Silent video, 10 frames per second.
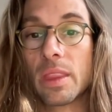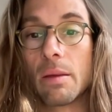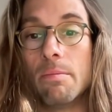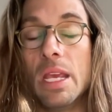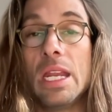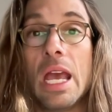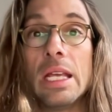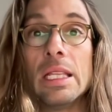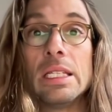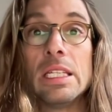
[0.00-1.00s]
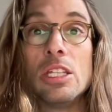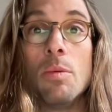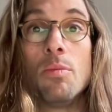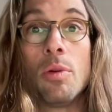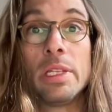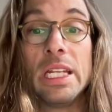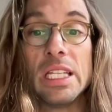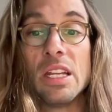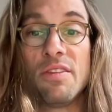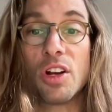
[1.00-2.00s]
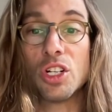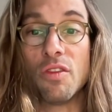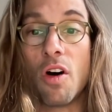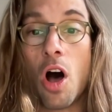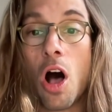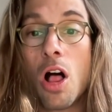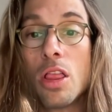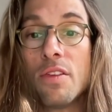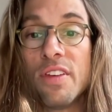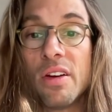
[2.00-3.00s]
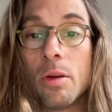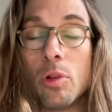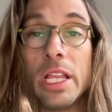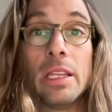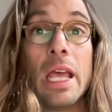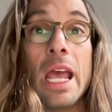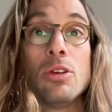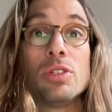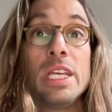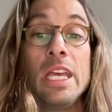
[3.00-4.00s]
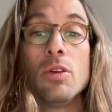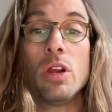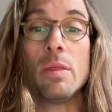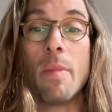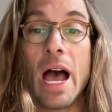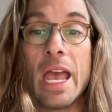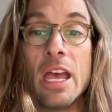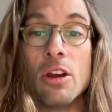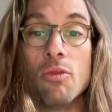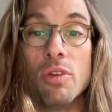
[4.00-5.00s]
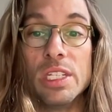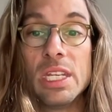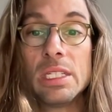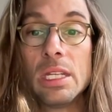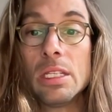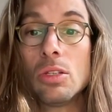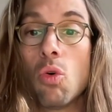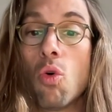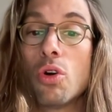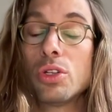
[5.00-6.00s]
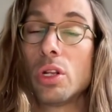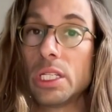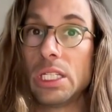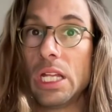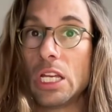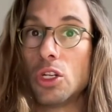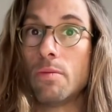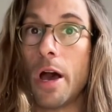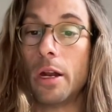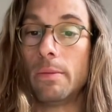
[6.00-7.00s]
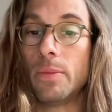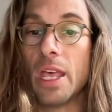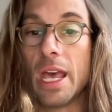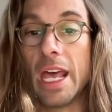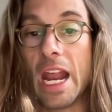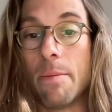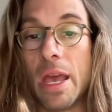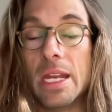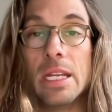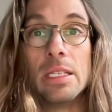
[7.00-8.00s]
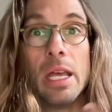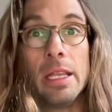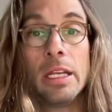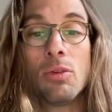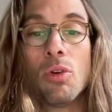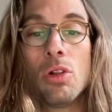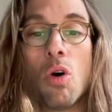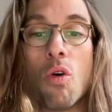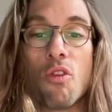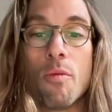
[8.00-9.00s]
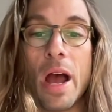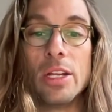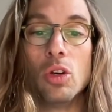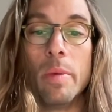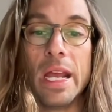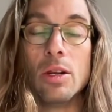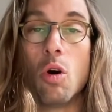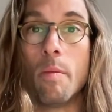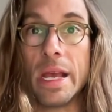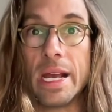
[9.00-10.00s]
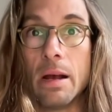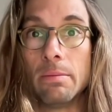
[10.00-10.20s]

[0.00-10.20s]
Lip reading: meaning this is the probability density function of all the variable that enters either in my resistance or solicitation model. And I made this integral over my domain omega.